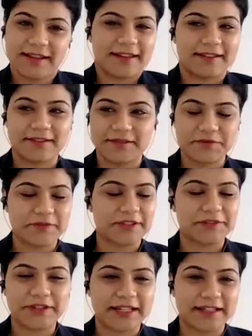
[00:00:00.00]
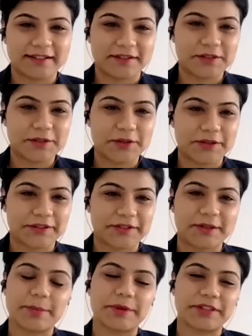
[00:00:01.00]
and we can talk
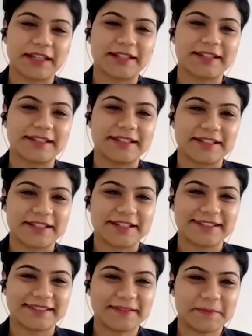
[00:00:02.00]
about that in detail.